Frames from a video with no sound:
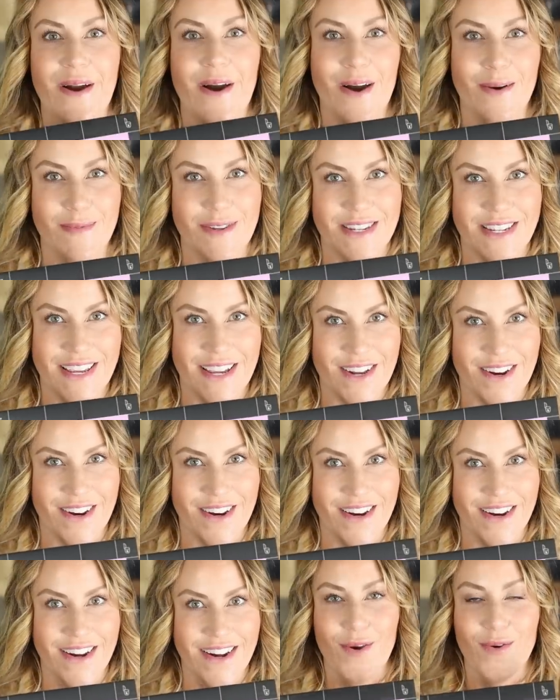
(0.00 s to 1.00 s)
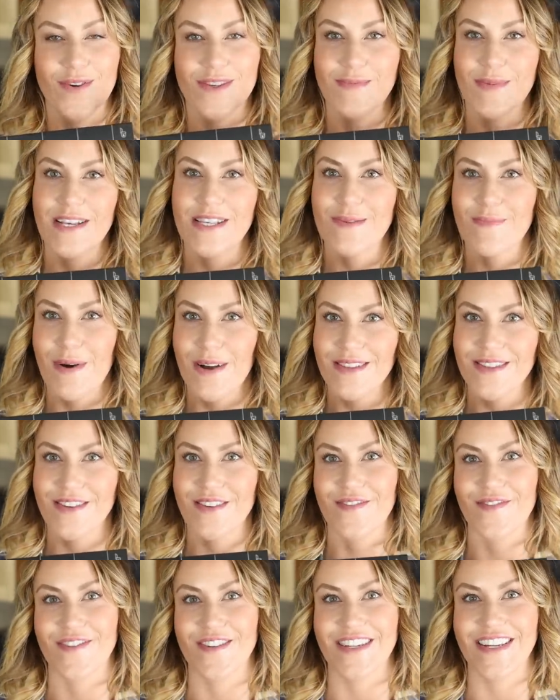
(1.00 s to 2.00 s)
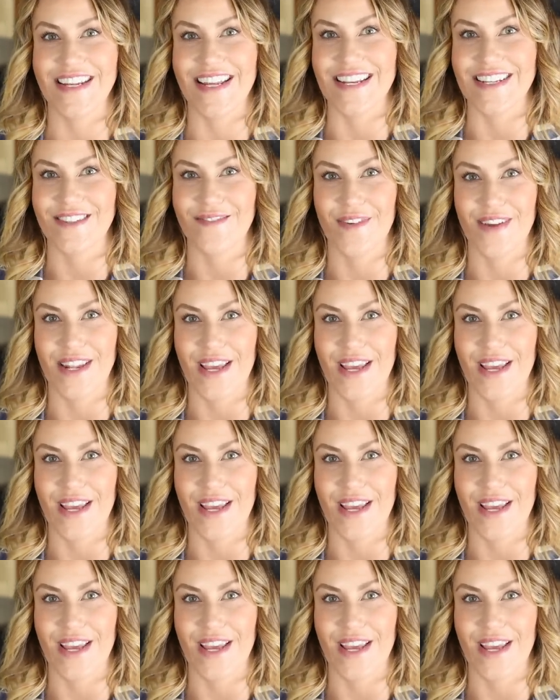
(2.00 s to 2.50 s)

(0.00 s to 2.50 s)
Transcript: Cometeer, who is my sponsor for today's